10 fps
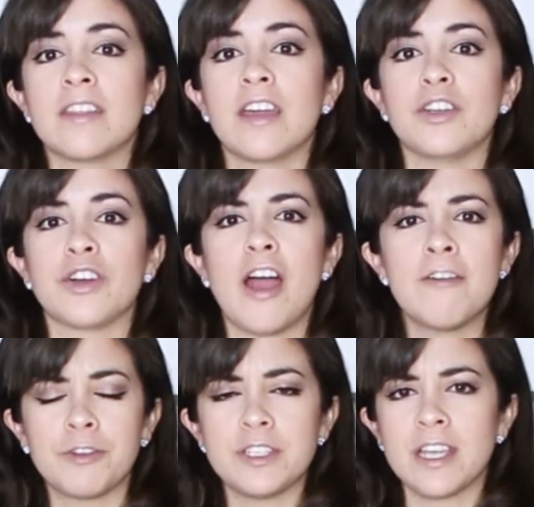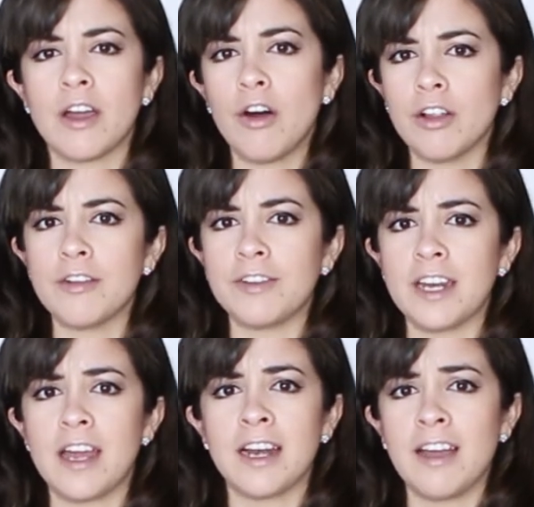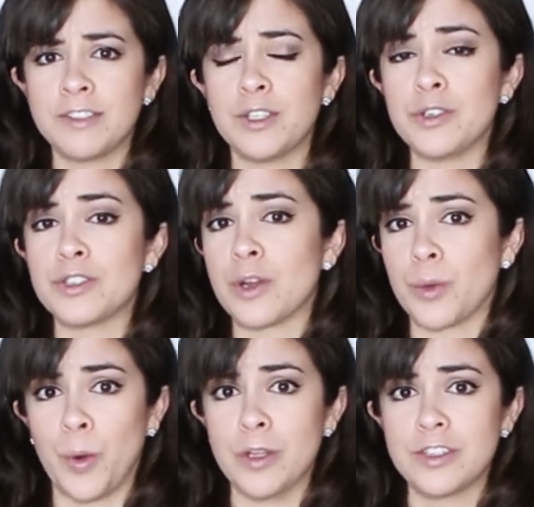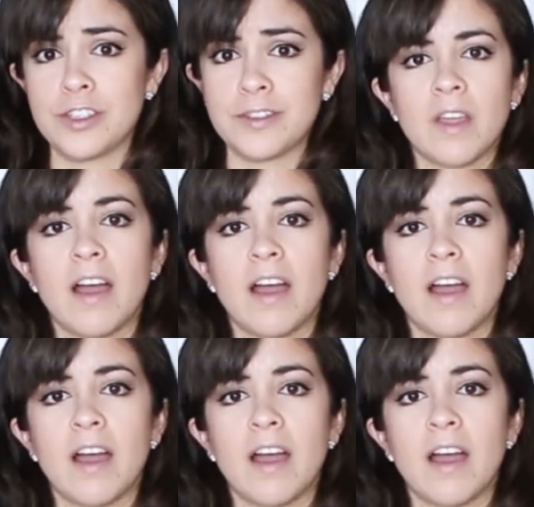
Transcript: that you're unfreezing all of it and have to use it at once.